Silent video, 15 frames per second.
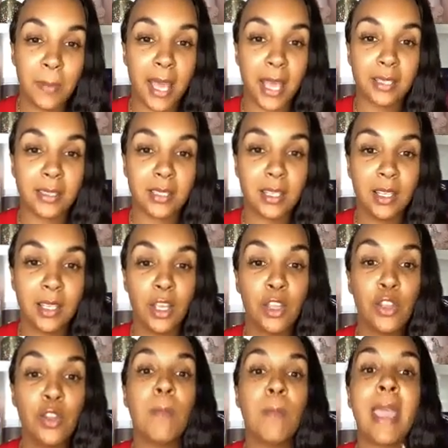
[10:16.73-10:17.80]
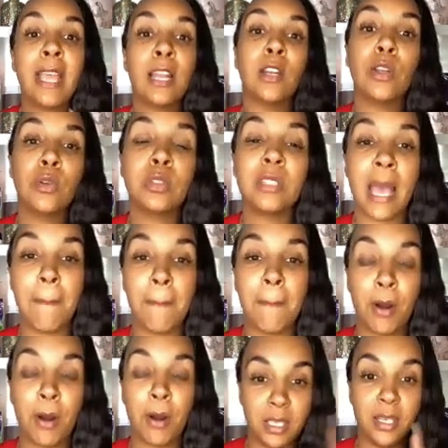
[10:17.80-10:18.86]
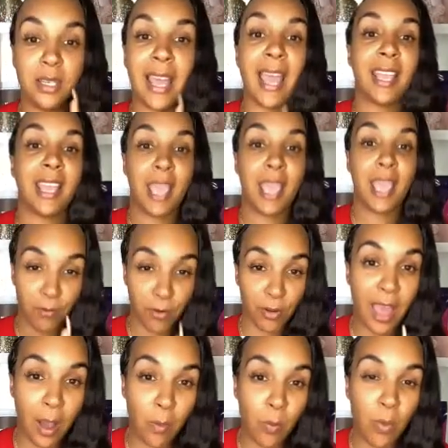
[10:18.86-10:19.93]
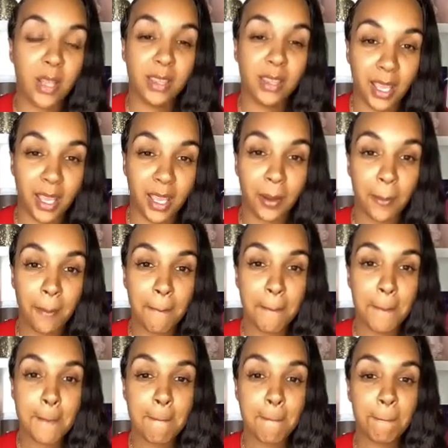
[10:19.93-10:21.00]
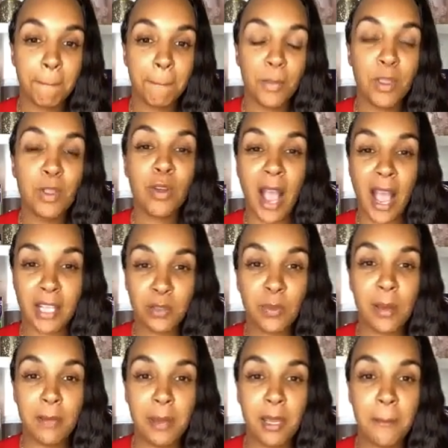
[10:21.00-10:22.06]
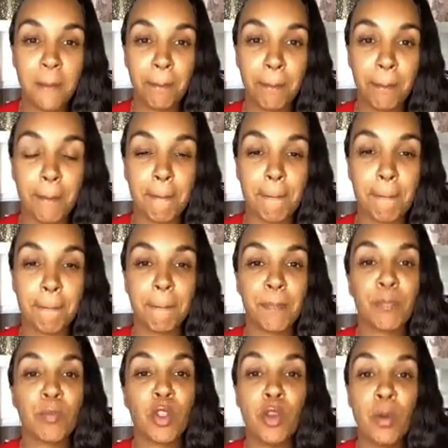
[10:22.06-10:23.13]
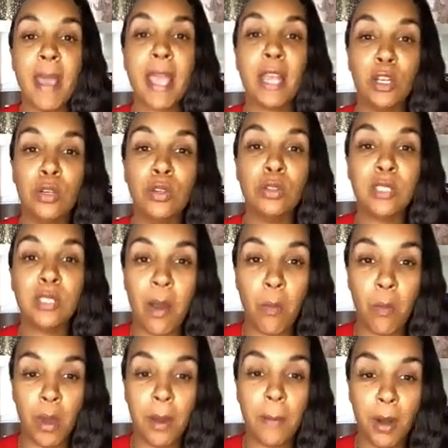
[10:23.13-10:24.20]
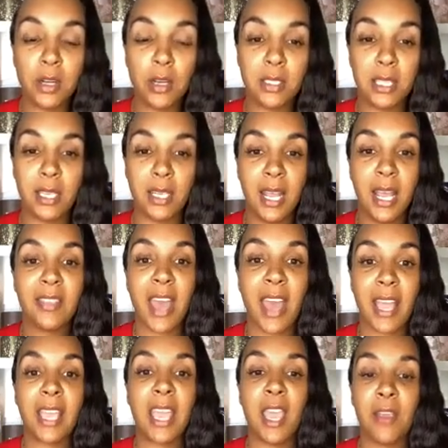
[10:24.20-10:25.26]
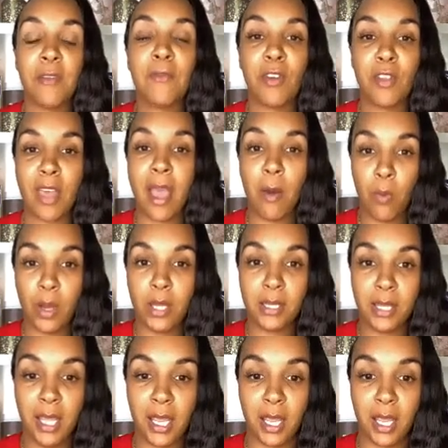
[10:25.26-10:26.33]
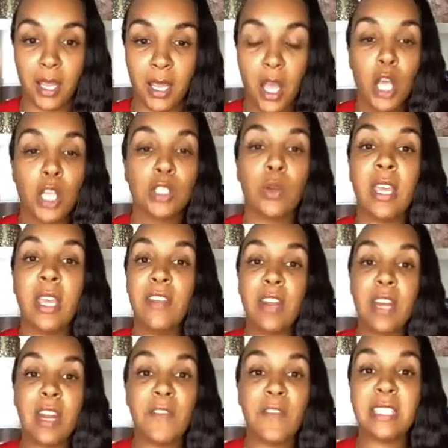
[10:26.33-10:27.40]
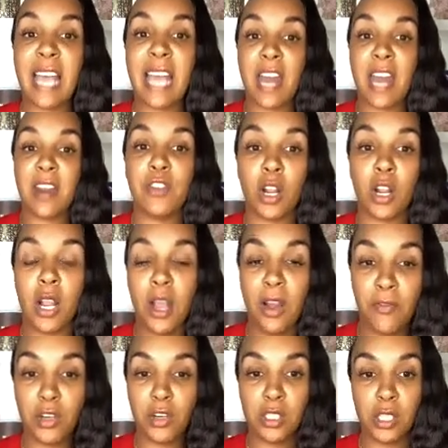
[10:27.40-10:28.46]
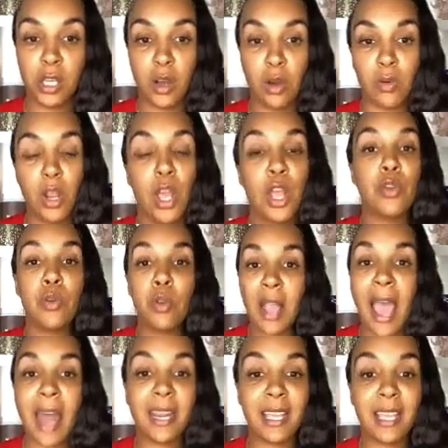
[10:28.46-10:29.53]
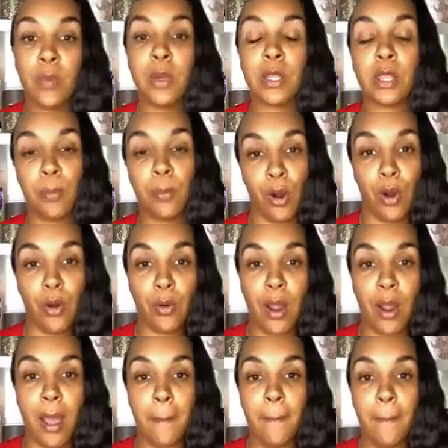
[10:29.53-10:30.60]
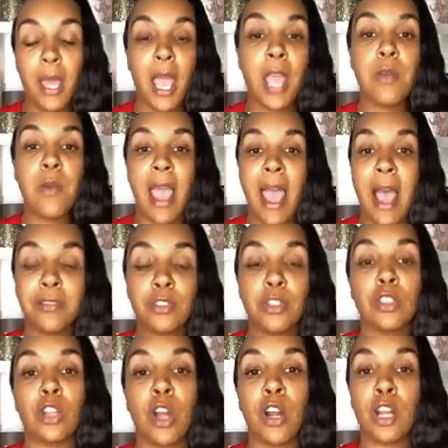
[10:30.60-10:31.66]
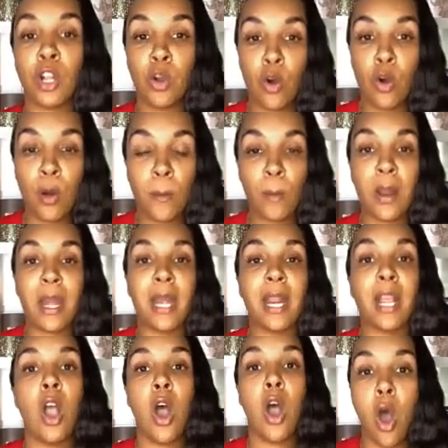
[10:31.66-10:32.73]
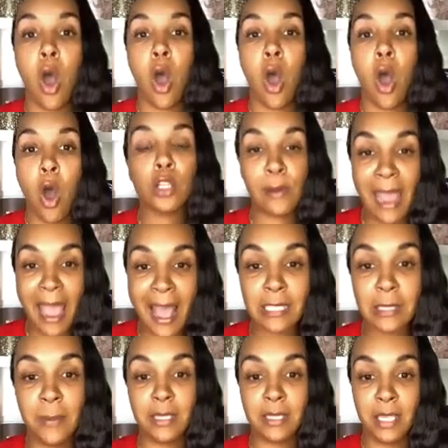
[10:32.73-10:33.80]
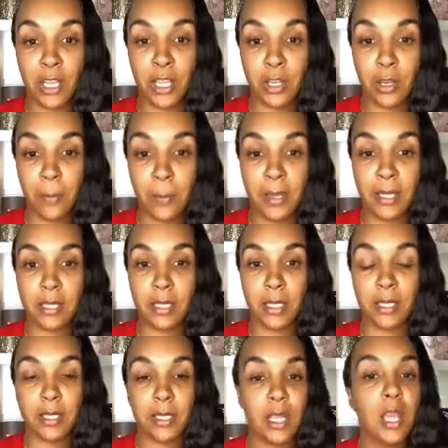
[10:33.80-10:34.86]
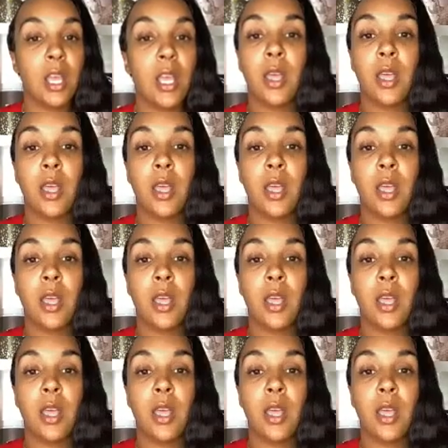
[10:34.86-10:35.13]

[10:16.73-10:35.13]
And if you're missing one aspect, you may lose that person that came for that one thing. You guys with me? You may lose that one person that came for that one thing. So even if it's out of your comfort zone, you got to get with the program, and you have to start incorporating all 3 aspects in your business.